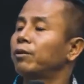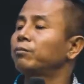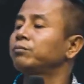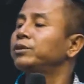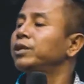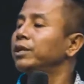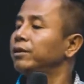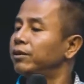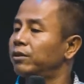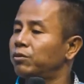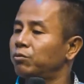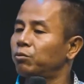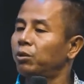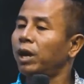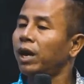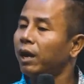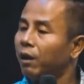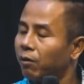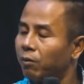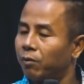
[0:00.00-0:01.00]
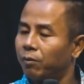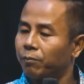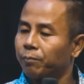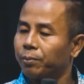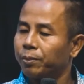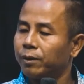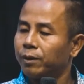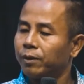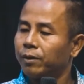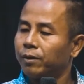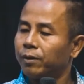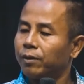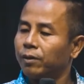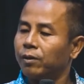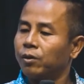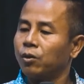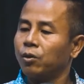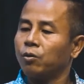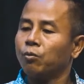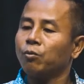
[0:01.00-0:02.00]
from Jesus, wow,
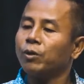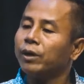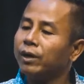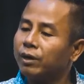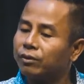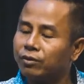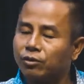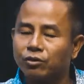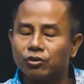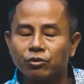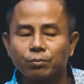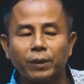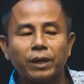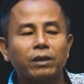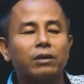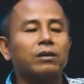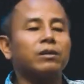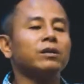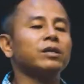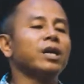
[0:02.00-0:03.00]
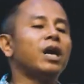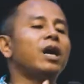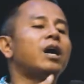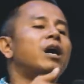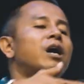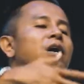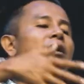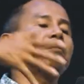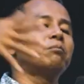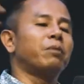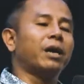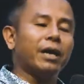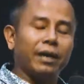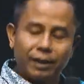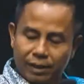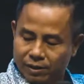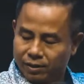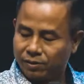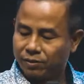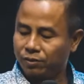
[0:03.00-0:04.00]
we need to spend a lot of
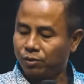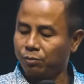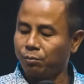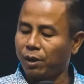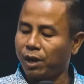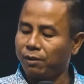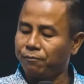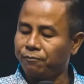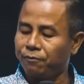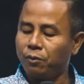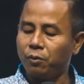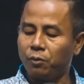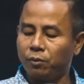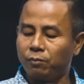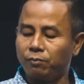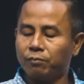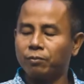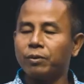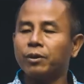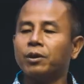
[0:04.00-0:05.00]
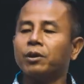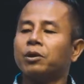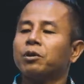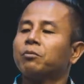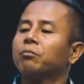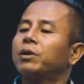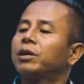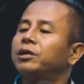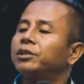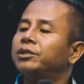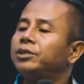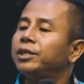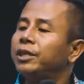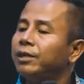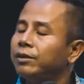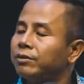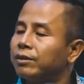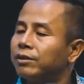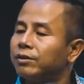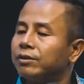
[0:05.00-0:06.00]
money to buy food. But
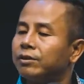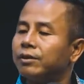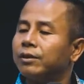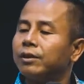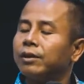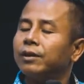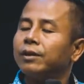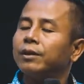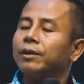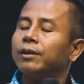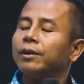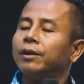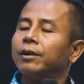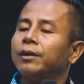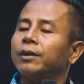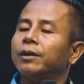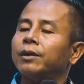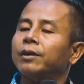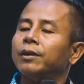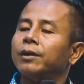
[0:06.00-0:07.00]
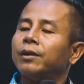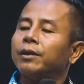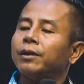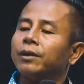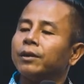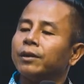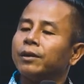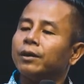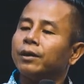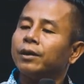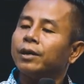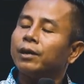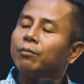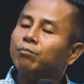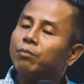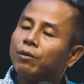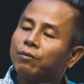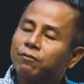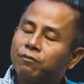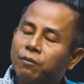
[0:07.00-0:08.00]
Jesus can
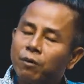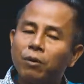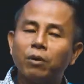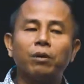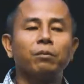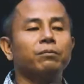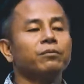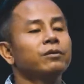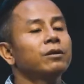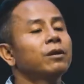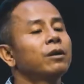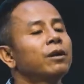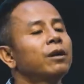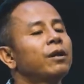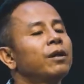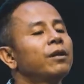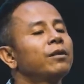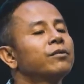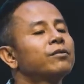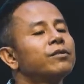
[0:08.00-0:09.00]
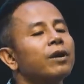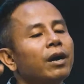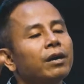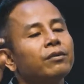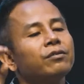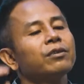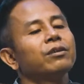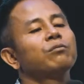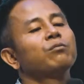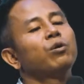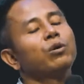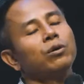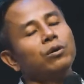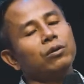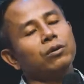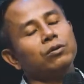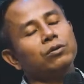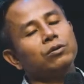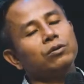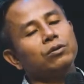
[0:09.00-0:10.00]
perform signs and
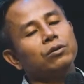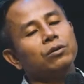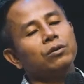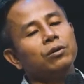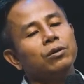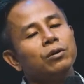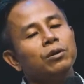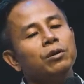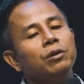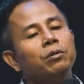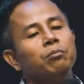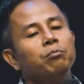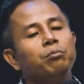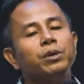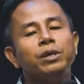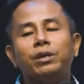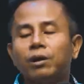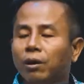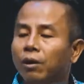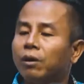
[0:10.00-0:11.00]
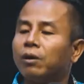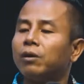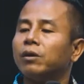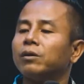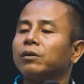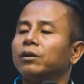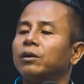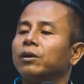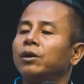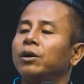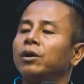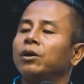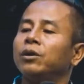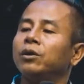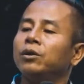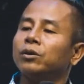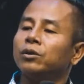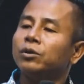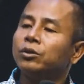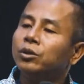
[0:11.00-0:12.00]
wonders beyond
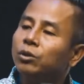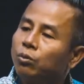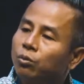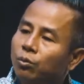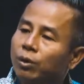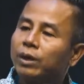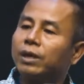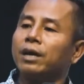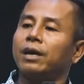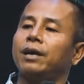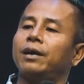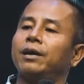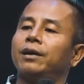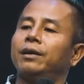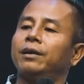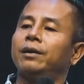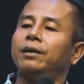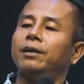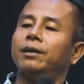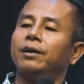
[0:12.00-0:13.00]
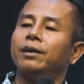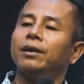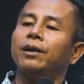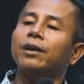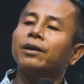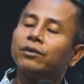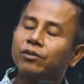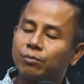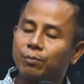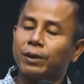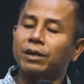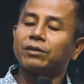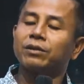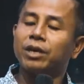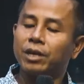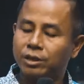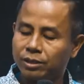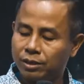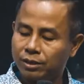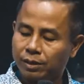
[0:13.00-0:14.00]
you and I
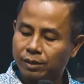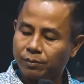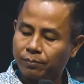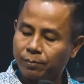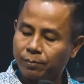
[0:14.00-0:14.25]
expected.